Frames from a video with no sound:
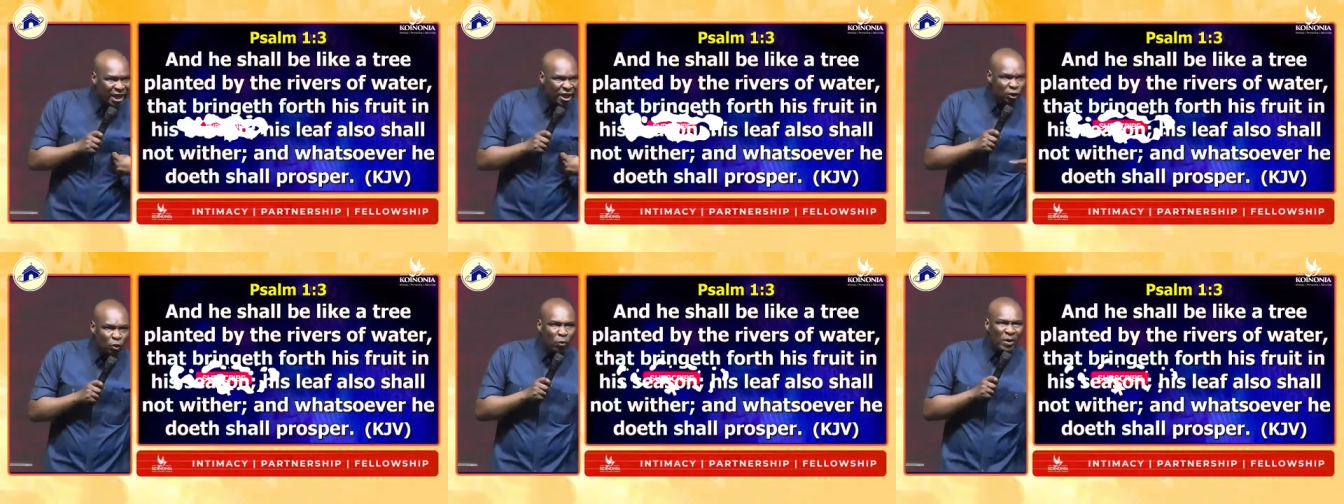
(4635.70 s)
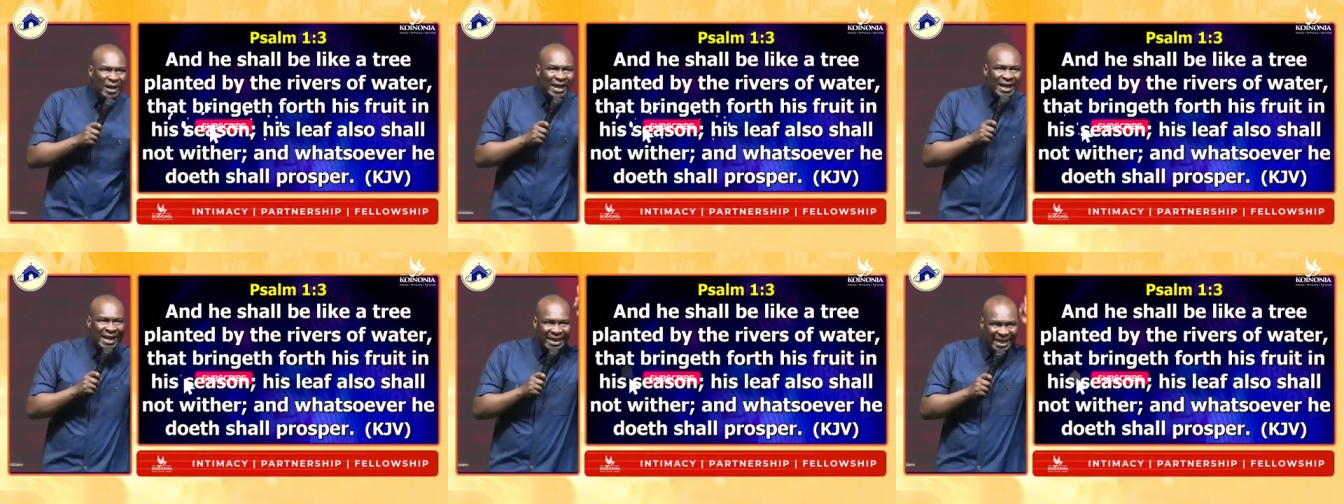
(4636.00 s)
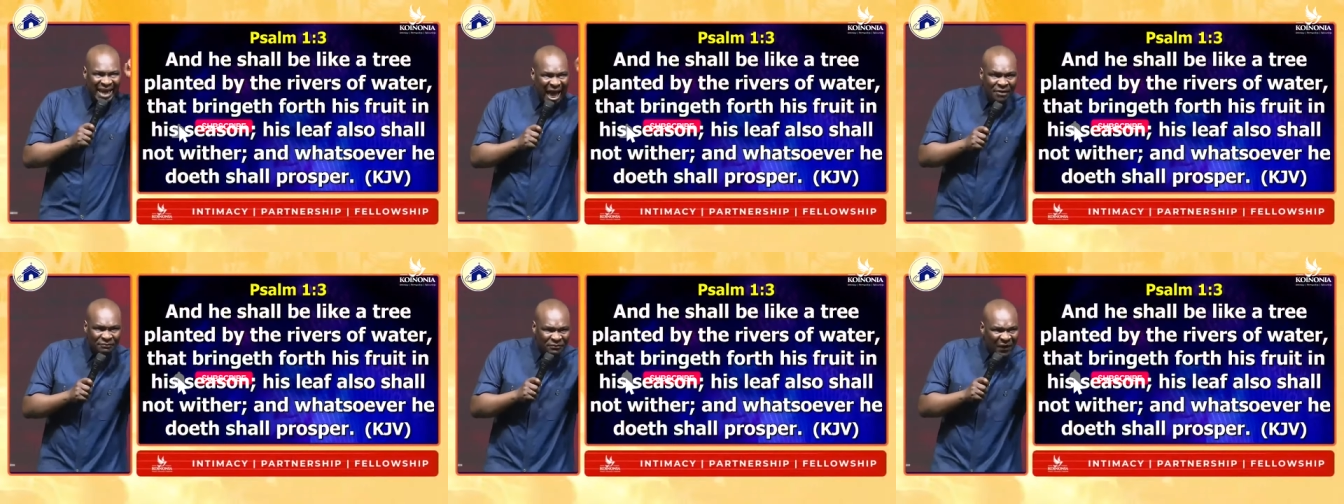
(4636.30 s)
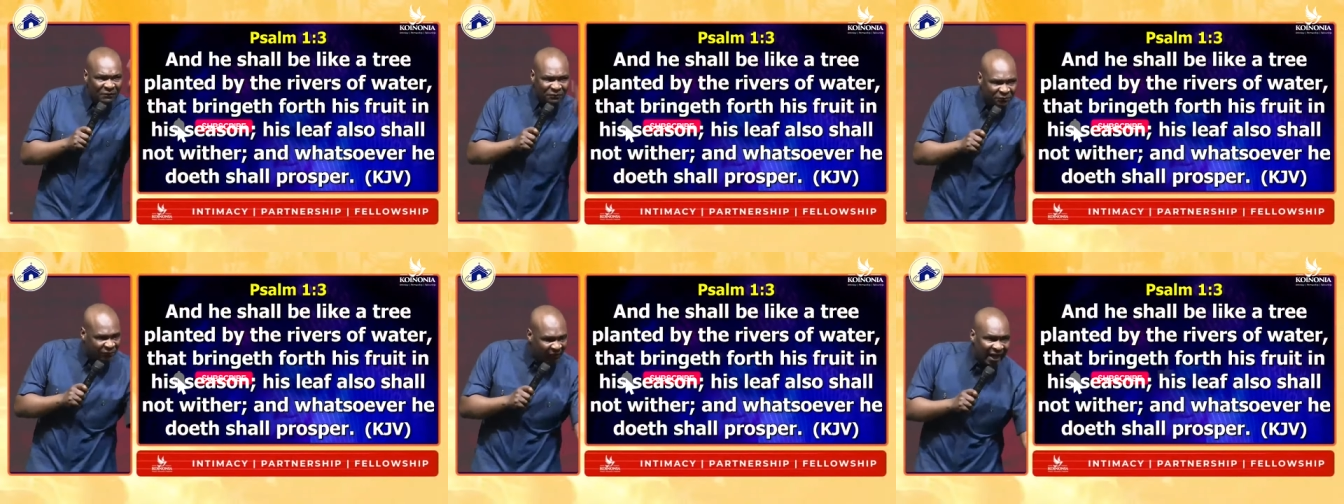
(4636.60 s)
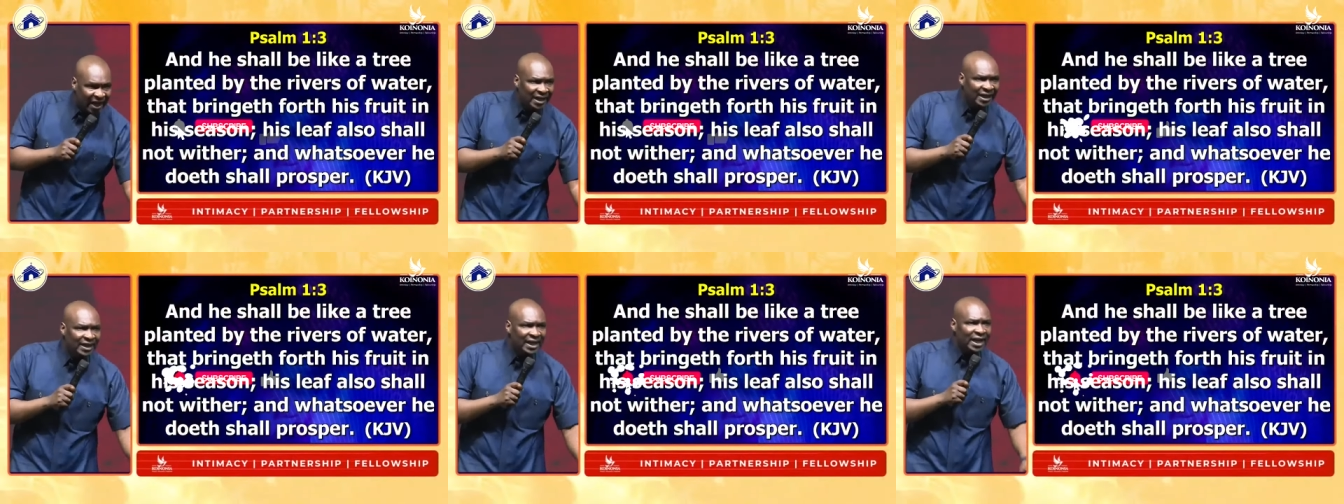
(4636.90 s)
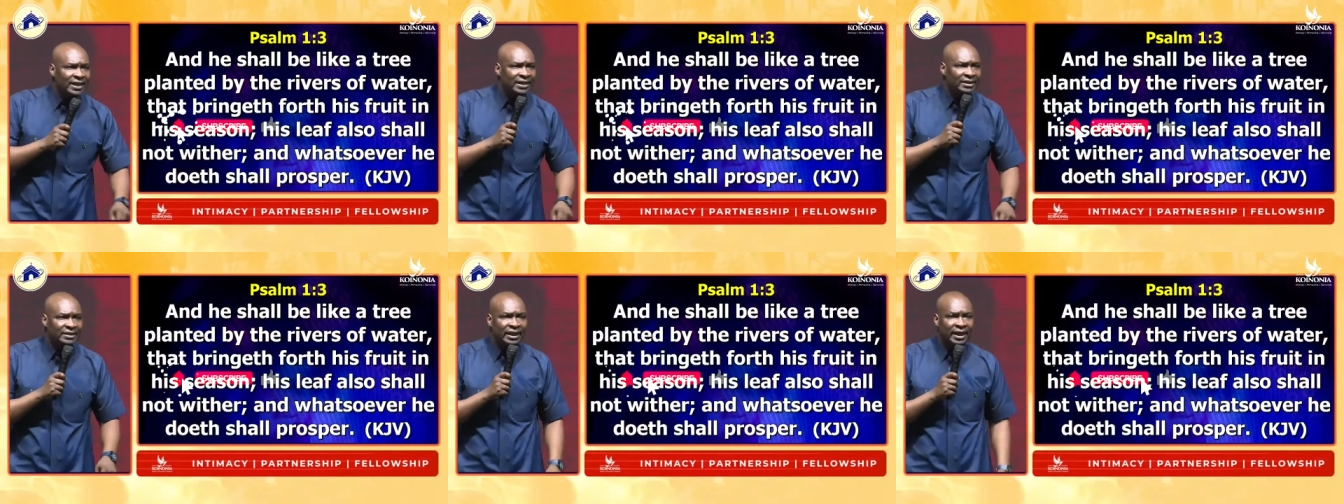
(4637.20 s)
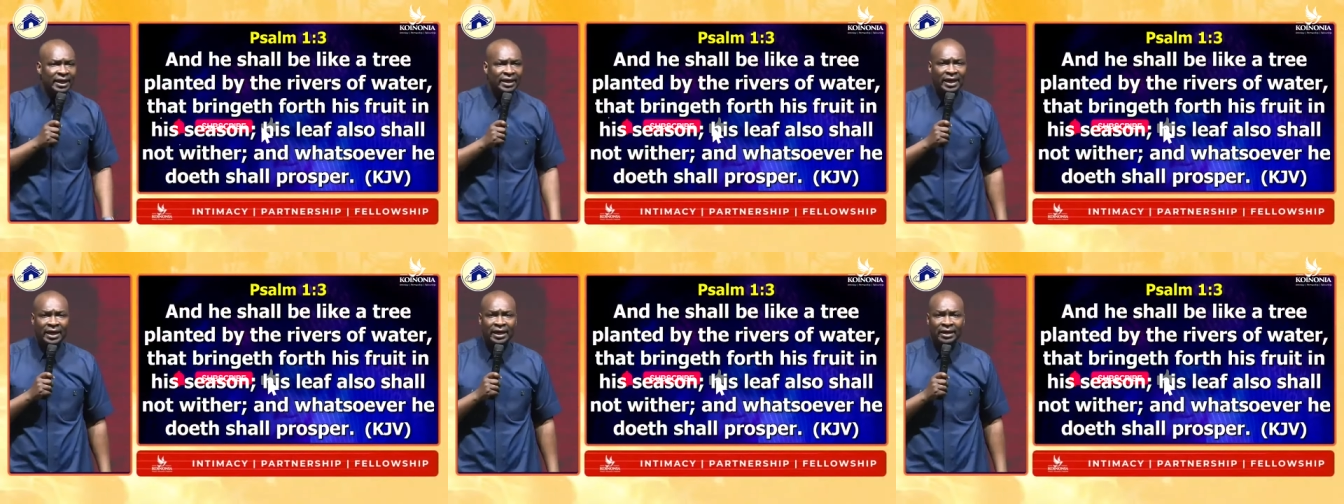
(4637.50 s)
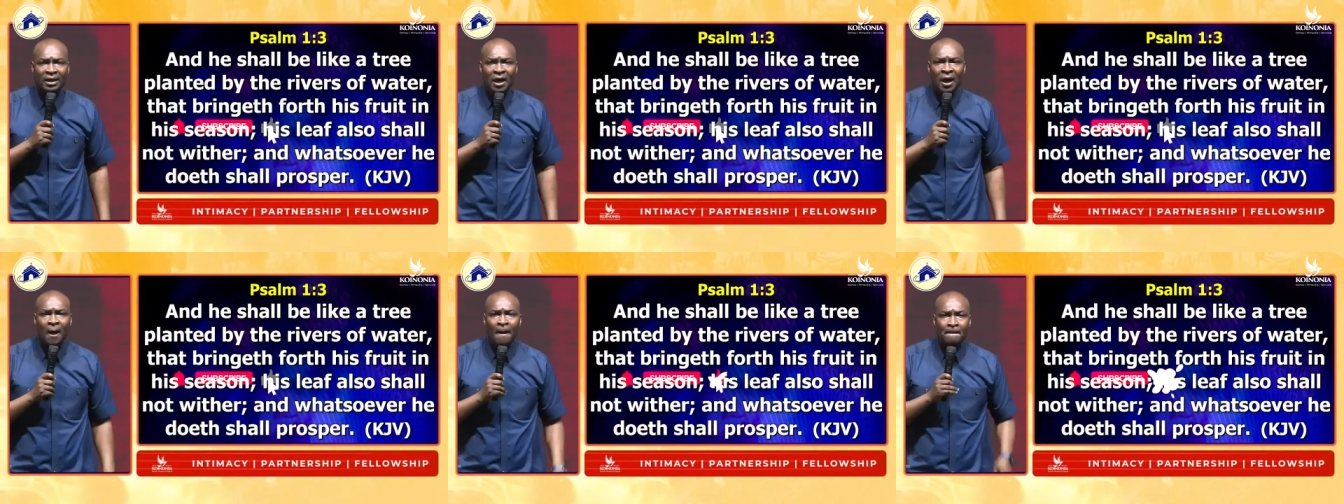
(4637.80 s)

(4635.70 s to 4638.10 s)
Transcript: you will never fail in anything again,